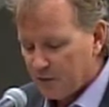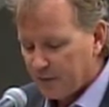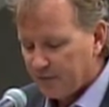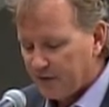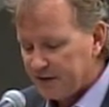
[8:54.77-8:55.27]

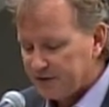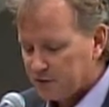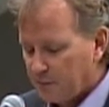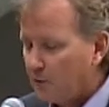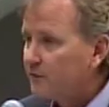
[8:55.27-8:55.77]
with funding
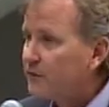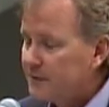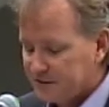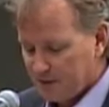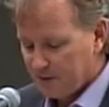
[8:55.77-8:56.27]
support from
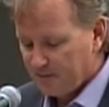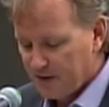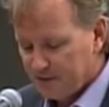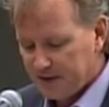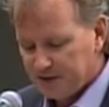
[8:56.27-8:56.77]
the Summit
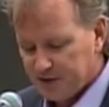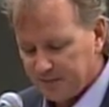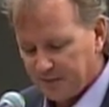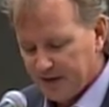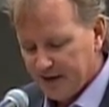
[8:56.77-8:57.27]

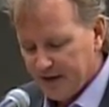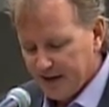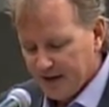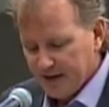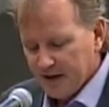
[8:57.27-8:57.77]
Foundation.
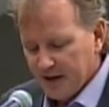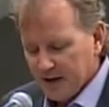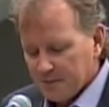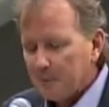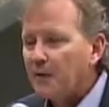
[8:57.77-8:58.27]

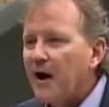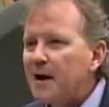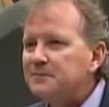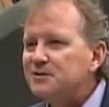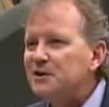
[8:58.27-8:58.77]
But
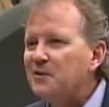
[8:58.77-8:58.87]
perhaps the